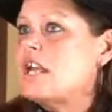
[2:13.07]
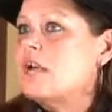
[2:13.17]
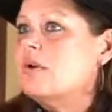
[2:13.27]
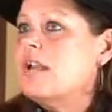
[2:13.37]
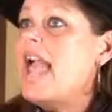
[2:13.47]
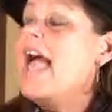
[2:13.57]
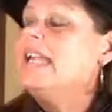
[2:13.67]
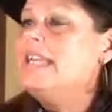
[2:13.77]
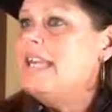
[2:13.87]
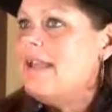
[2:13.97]
old,
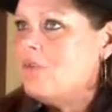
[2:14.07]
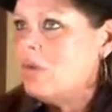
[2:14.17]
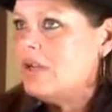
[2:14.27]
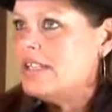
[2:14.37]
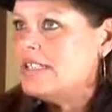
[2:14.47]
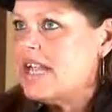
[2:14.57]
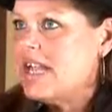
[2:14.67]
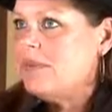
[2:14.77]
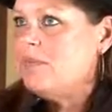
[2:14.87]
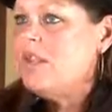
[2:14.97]
had never won a
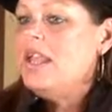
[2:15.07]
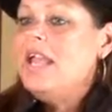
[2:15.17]
dime.